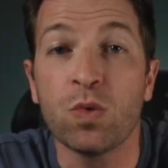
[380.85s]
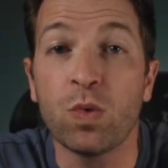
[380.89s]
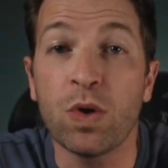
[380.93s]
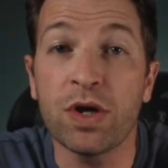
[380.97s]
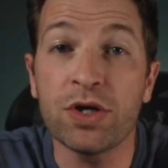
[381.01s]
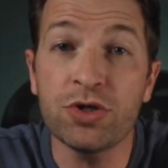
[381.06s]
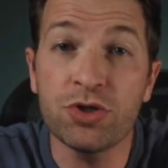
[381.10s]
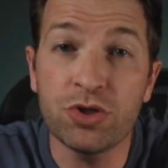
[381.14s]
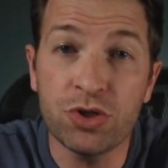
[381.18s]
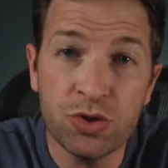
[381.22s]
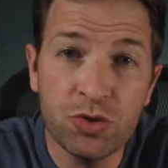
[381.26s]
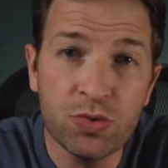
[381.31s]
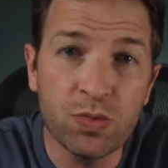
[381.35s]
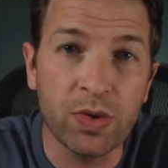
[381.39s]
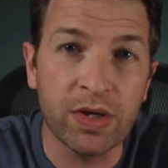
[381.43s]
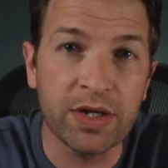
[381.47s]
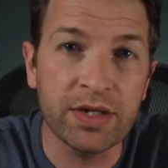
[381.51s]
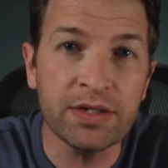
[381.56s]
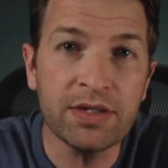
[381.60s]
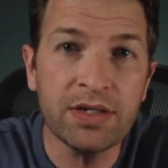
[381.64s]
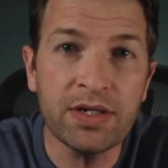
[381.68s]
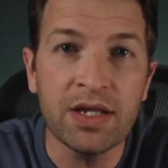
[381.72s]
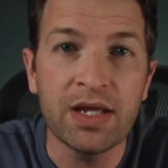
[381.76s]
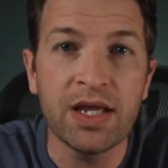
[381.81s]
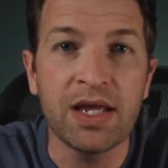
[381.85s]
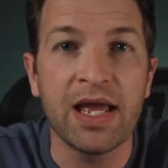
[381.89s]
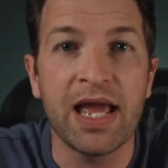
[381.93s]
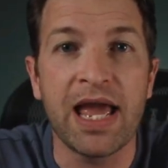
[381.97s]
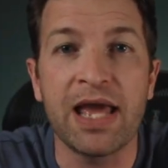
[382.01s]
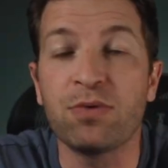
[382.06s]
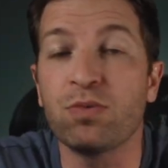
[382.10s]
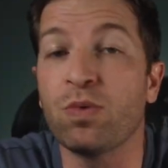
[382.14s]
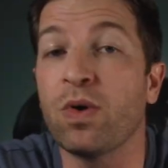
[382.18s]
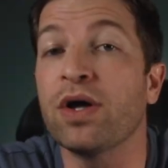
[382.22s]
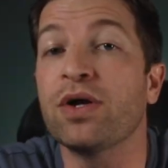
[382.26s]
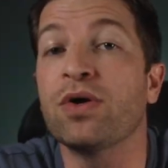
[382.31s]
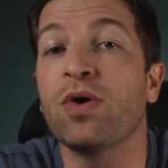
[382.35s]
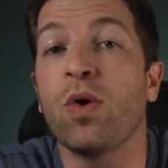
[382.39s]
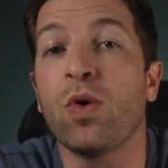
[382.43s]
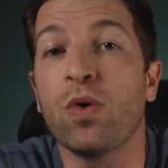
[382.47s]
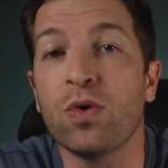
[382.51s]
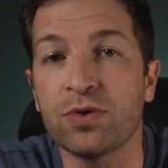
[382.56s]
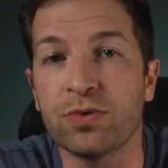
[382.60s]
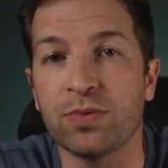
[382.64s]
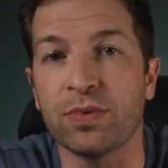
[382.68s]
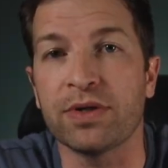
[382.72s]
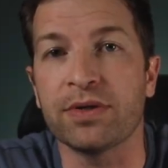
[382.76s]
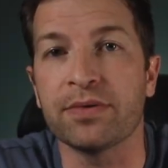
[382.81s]
one new one and one
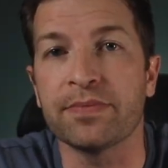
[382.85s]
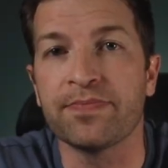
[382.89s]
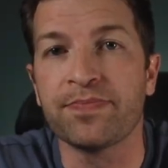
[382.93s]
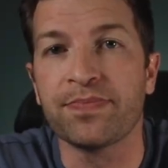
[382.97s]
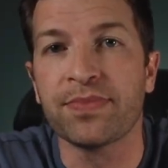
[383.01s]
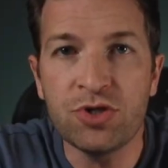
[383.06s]
old one.